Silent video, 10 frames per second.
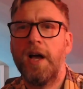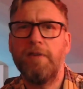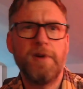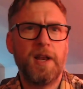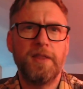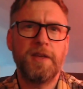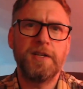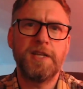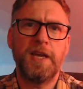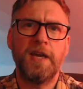I really like the
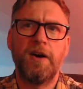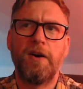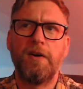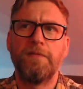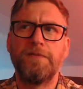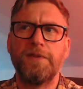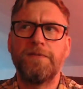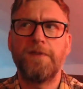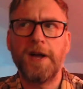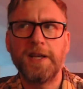idea of
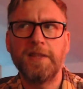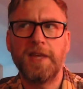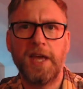defining